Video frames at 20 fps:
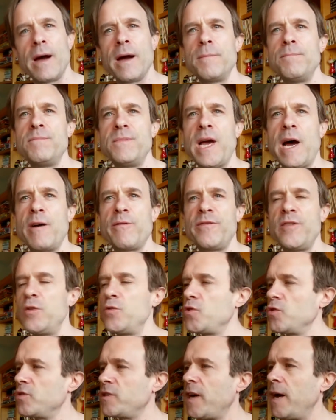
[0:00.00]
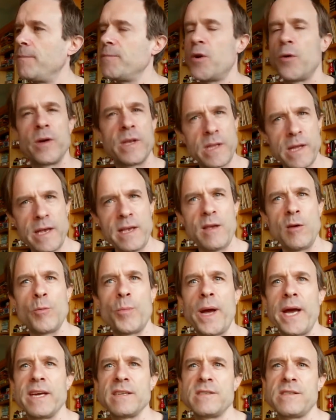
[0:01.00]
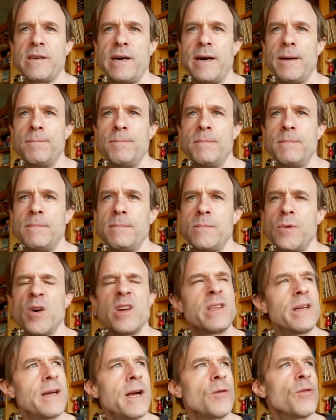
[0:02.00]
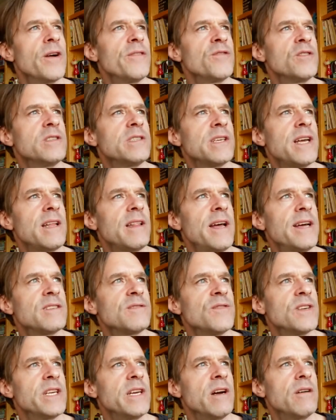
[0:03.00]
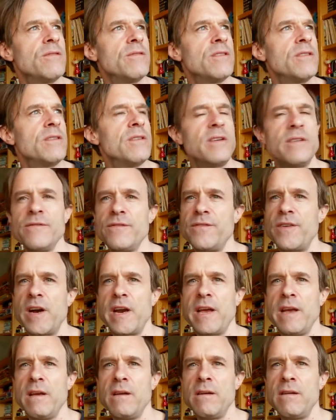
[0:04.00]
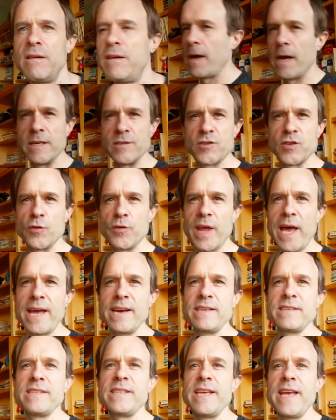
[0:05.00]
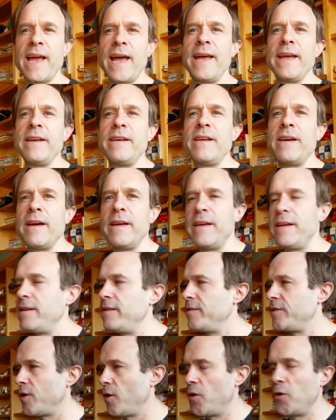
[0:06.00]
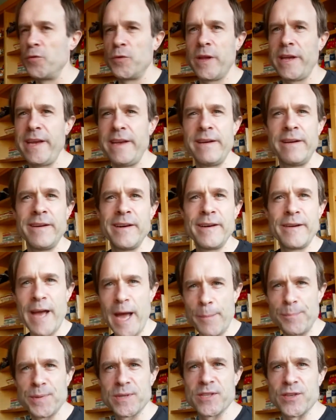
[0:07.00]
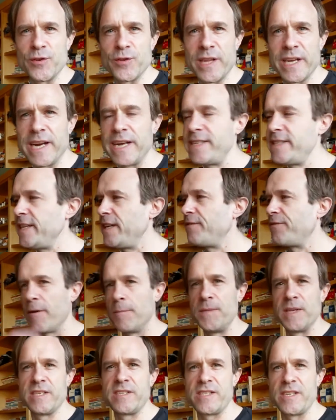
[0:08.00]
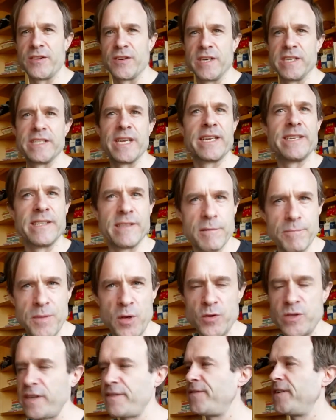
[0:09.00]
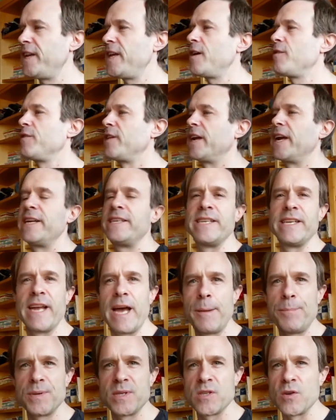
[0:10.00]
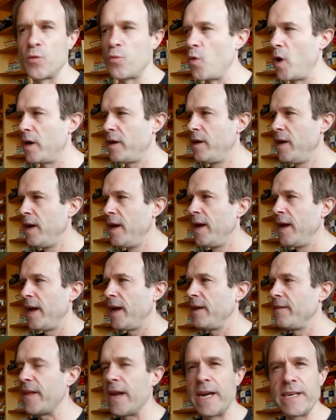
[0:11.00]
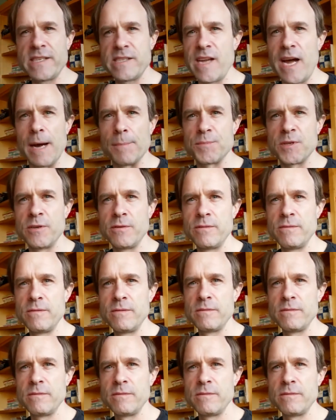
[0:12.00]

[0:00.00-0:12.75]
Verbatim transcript: I'm now future Tom going, thank you, past Tom. Oh, I think I referenced that last video. Funny. And so that is the end and only episode that I did from this series. I did the music video, then I did episode one, and then I stopped.